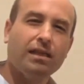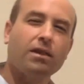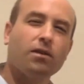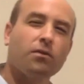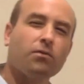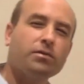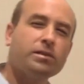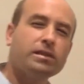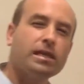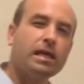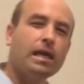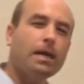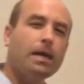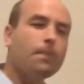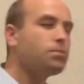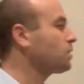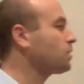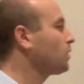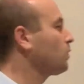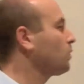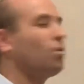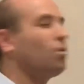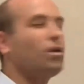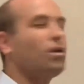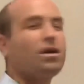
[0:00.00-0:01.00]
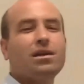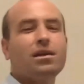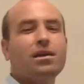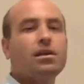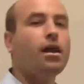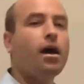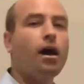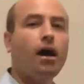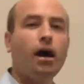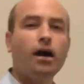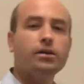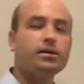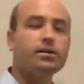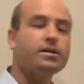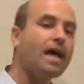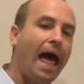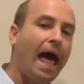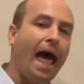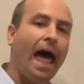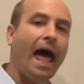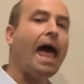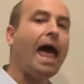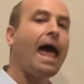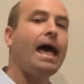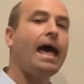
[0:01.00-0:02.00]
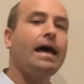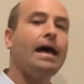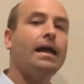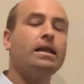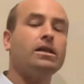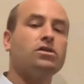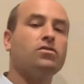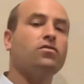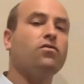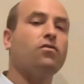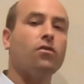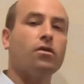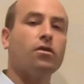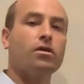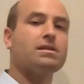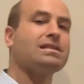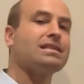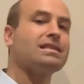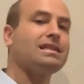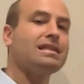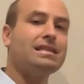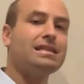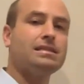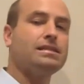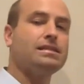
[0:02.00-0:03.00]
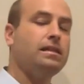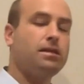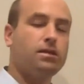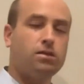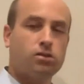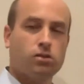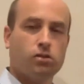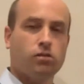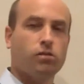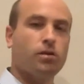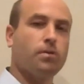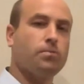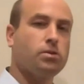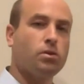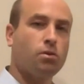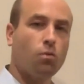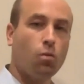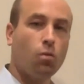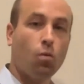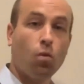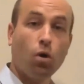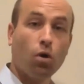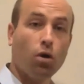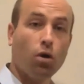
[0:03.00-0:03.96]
They're tips on what not to add as far as listing description